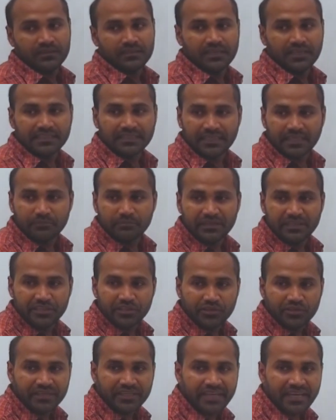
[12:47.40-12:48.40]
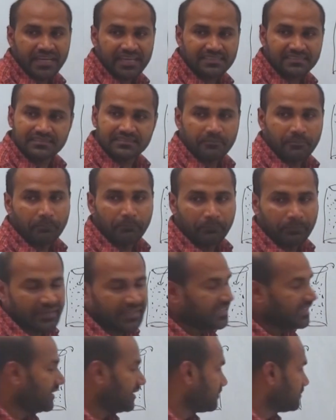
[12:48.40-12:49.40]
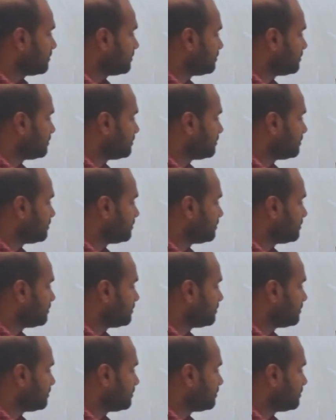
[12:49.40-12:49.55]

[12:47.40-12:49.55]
It can be denoted as P.